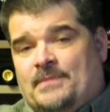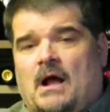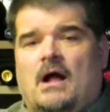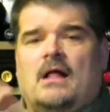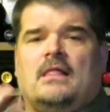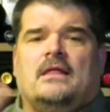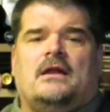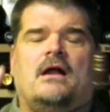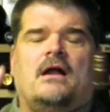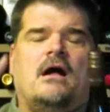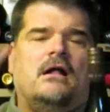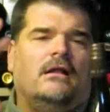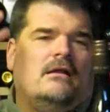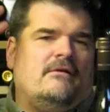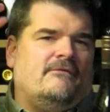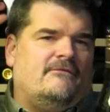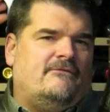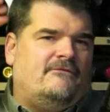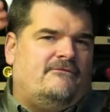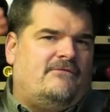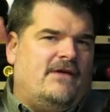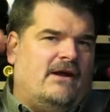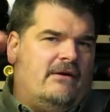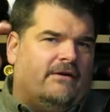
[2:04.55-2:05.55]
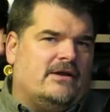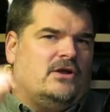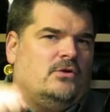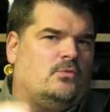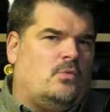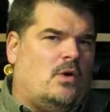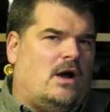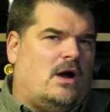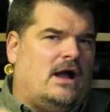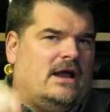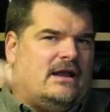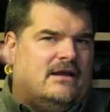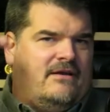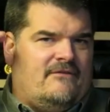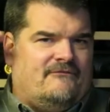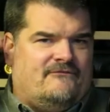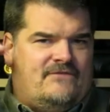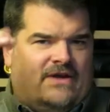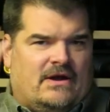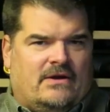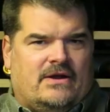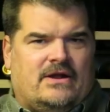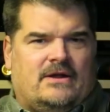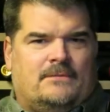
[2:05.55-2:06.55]
All in all, very good wine at a
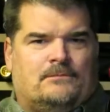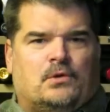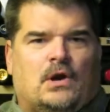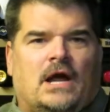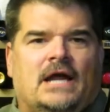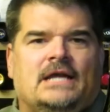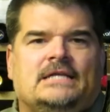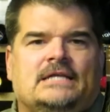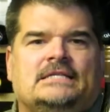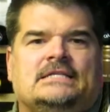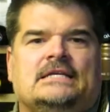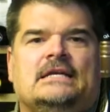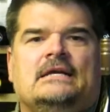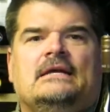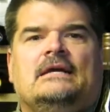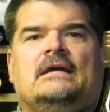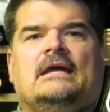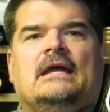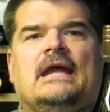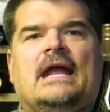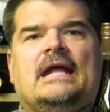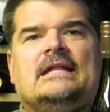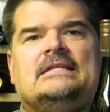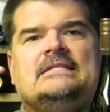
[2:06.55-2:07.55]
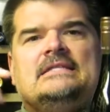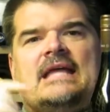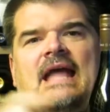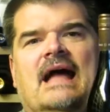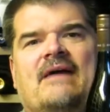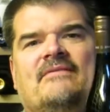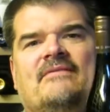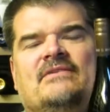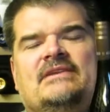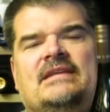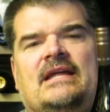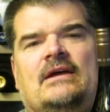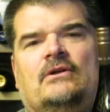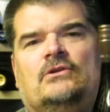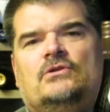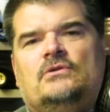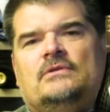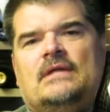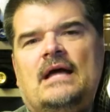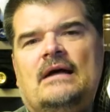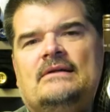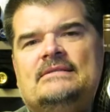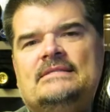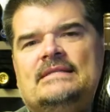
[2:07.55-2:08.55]
very good price. It's the Avondale
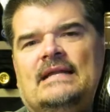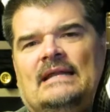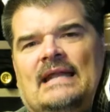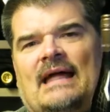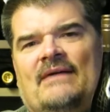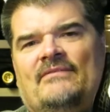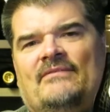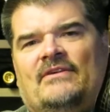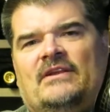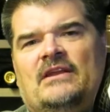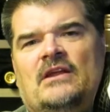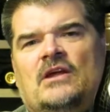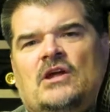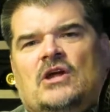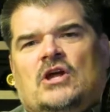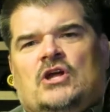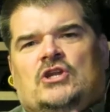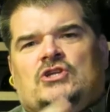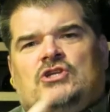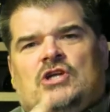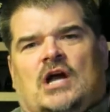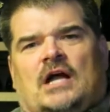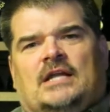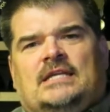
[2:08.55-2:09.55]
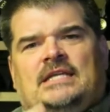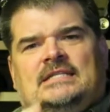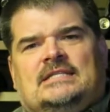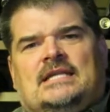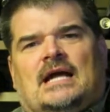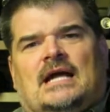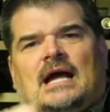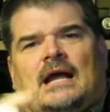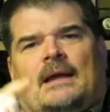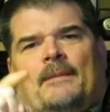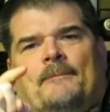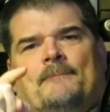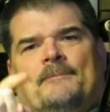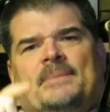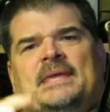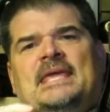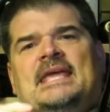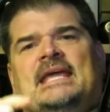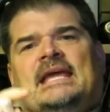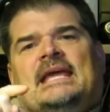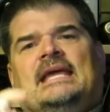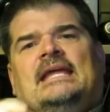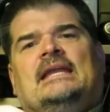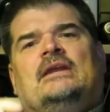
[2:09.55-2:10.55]
2011 Jonty's Duck
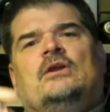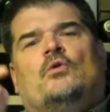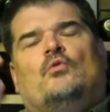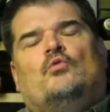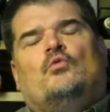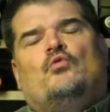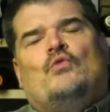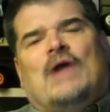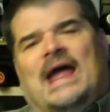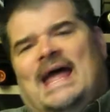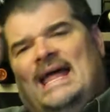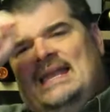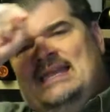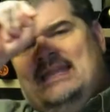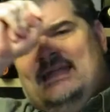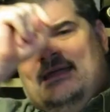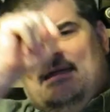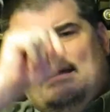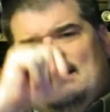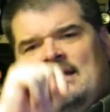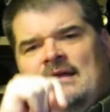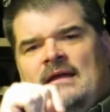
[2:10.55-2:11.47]
Pekin Red.